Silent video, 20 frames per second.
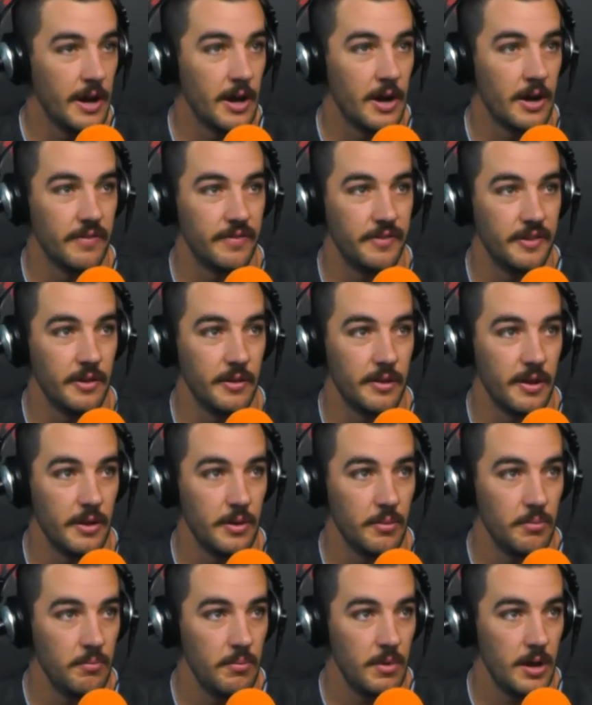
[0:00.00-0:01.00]
I feel
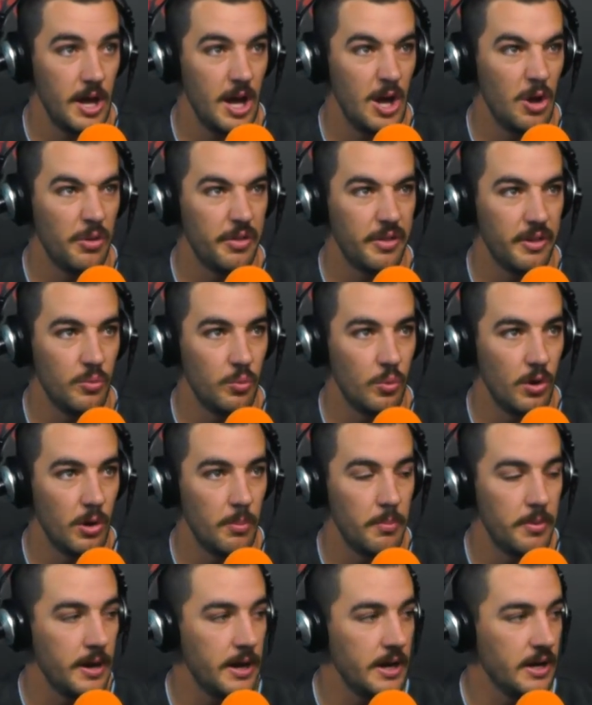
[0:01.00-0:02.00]
the health and
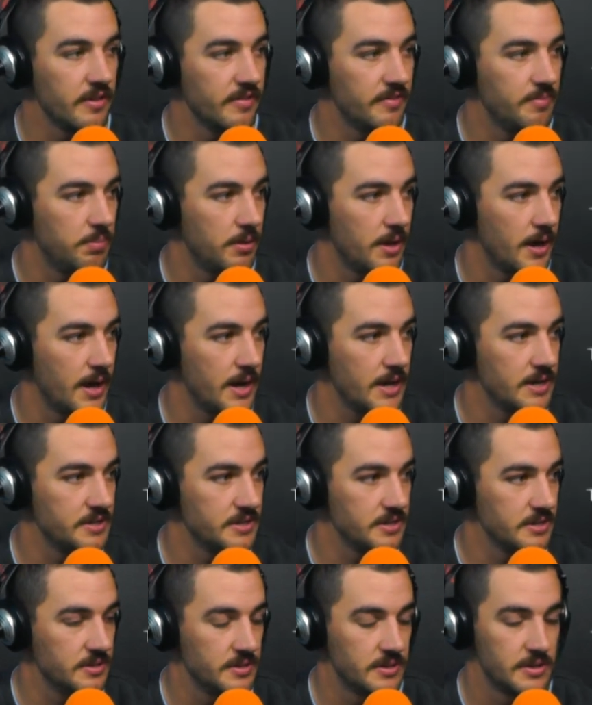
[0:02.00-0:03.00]
well-being of players
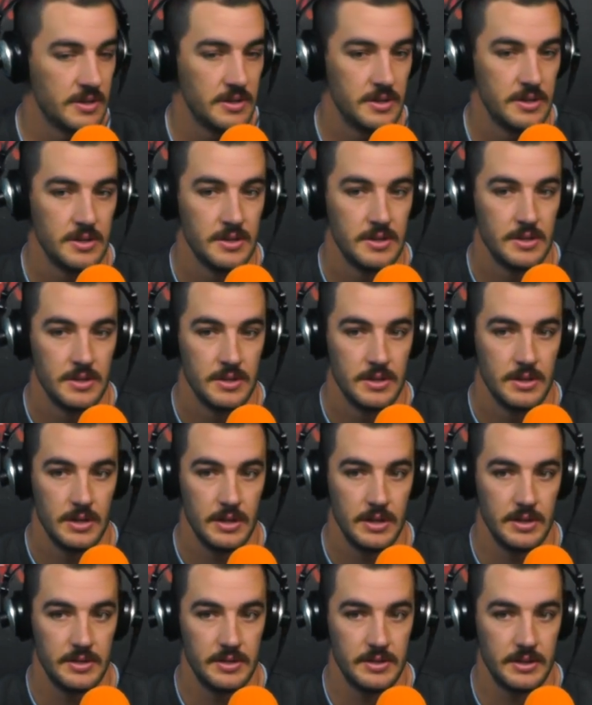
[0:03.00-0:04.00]
is
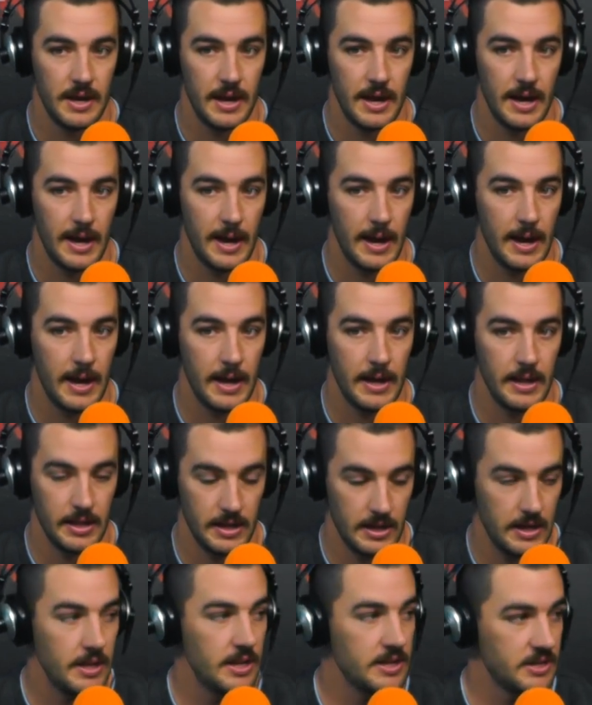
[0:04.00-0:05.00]
there's
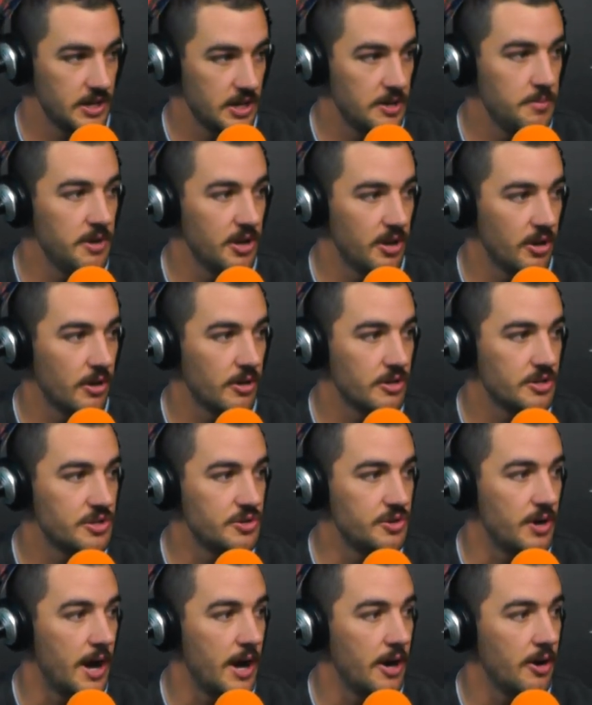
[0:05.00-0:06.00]
going to be a lot of
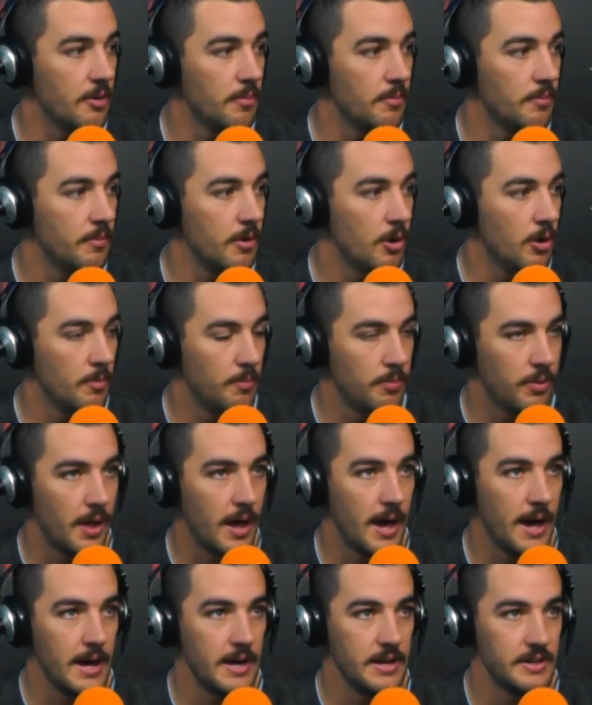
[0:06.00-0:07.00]
strain on
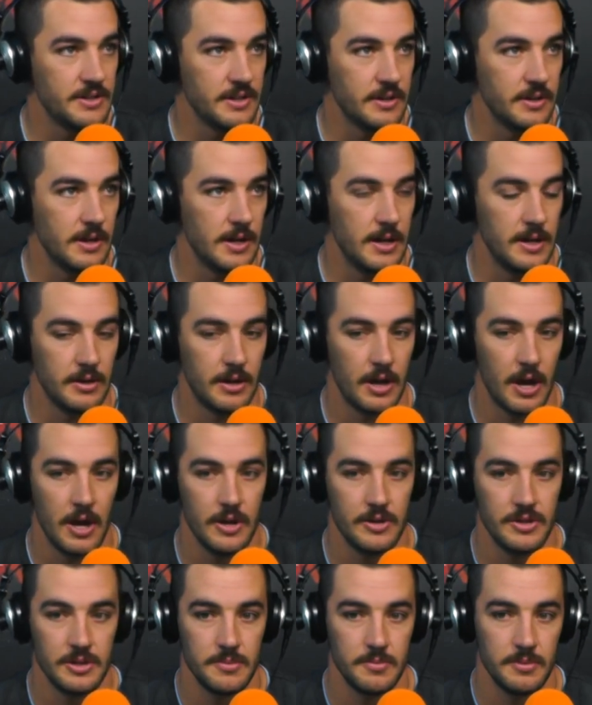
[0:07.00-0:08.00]
players and
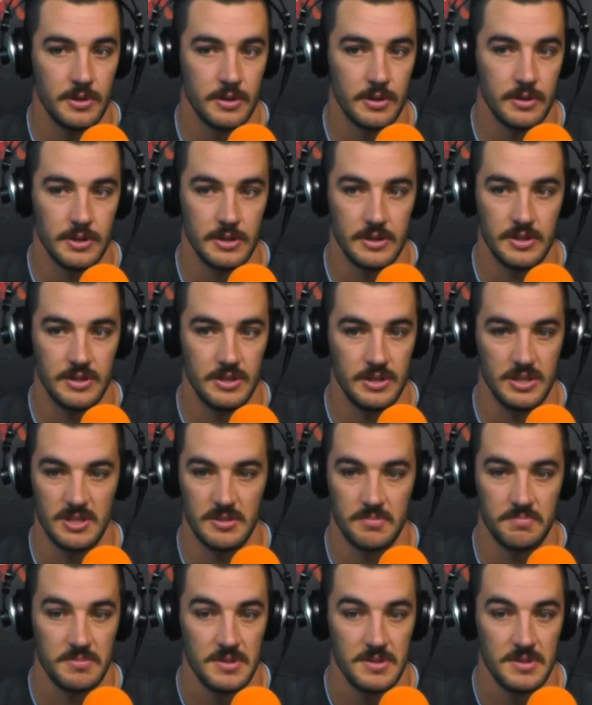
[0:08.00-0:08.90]
coaches because it's just